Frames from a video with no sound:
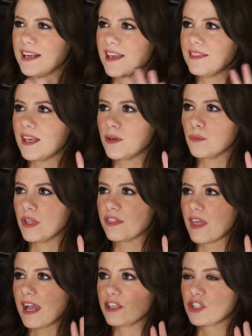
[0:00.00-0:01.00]
and then with
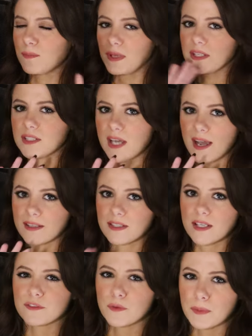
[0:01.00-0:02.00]
like shipping and
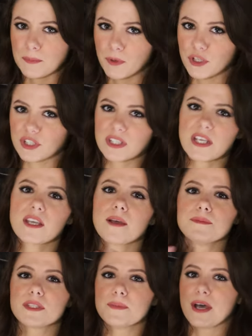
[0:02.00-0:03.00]
taxes for me personally
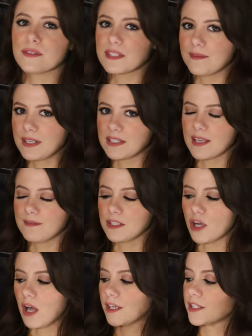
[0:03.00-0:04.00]
comes to about
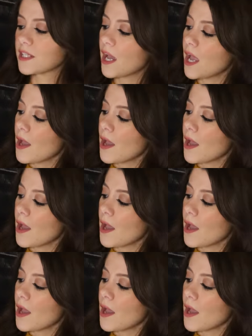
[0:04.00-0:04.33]
$77.